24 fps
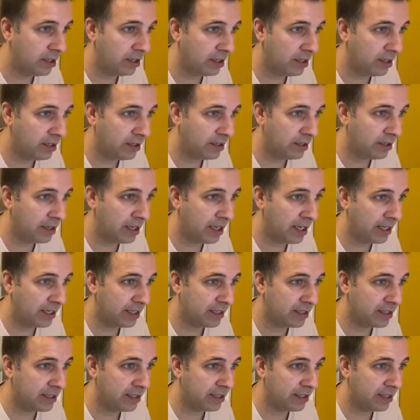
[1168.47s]

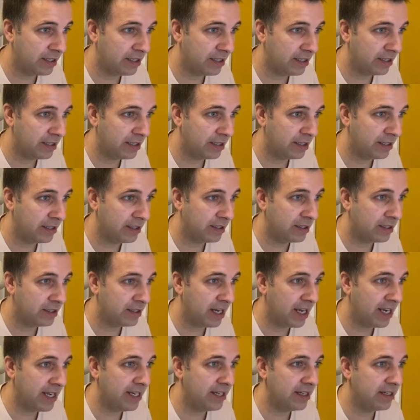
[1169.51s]
United
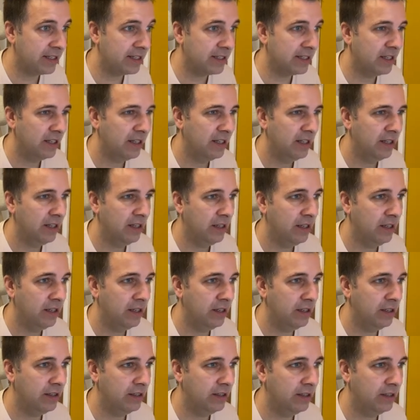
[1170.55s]
States.
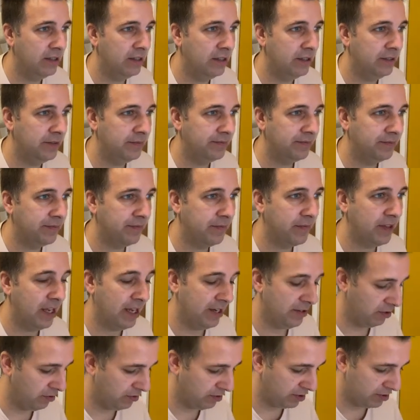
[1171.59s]
I
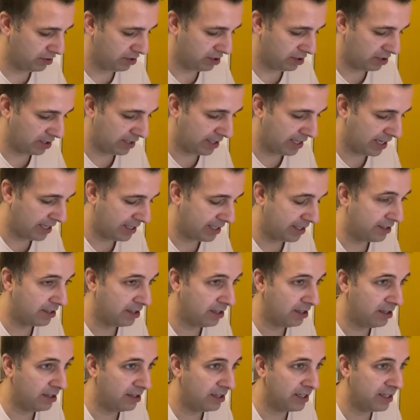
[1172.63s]
know that
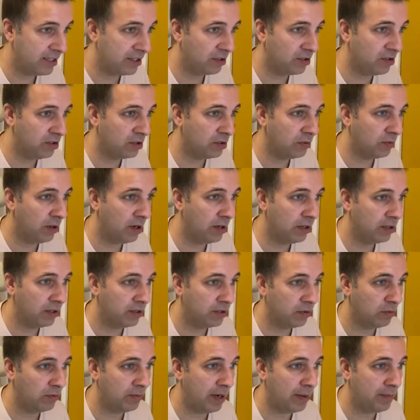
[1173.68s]
Canada is a good one,
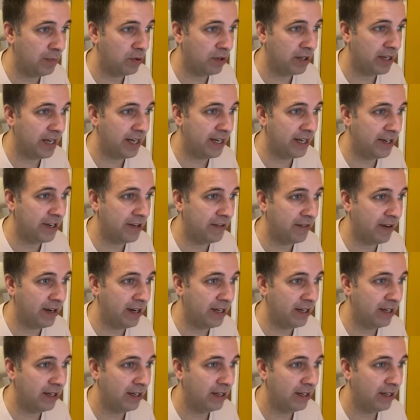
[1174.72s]
so we might put Canada in.